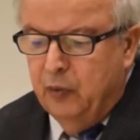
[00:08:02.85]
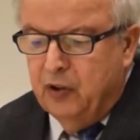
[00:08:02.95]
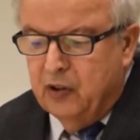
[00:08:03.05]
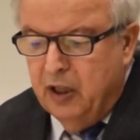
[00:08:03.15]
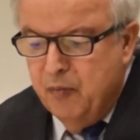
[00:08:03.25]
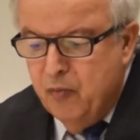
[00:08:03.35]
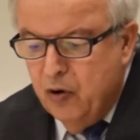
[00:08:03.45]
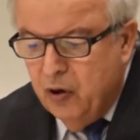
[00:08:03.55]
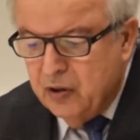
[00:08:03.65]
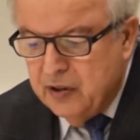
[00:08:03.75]
which
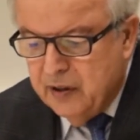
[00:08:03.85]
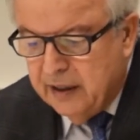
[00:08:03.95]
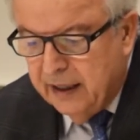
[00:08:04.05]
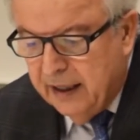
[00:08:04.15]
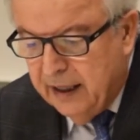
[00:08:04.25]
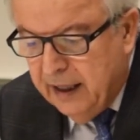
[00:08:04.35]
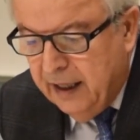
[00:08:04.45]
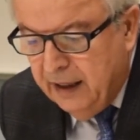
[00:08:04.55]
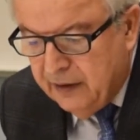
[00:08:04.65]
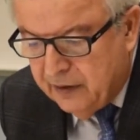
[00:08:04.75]
emerged in the 8th